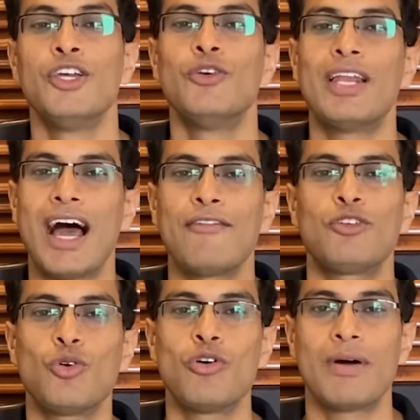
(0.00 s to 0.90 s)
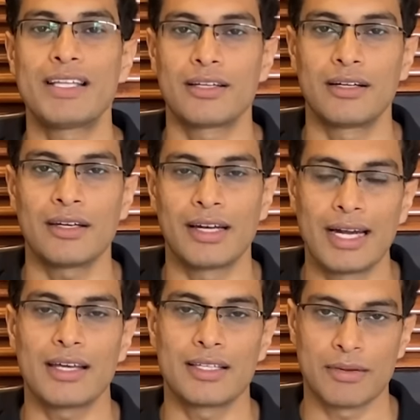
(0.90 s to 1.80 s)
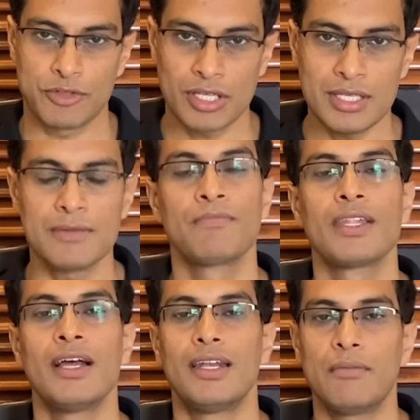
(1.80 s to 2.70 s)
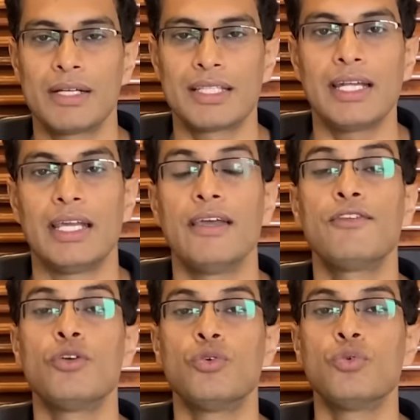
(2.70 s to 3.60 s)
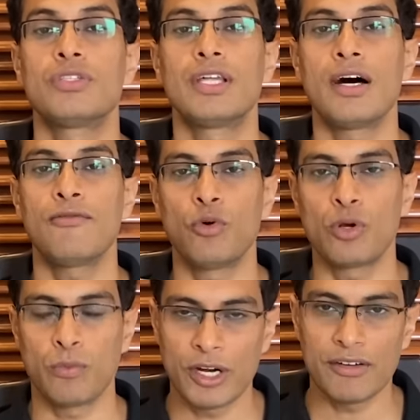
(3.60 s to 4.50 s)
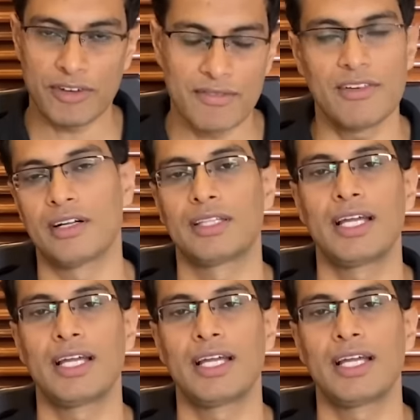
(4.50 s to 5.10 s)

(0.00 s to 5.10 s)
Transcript: You will have to go by certain gut assumptions. Number three, if you use the 4-point framework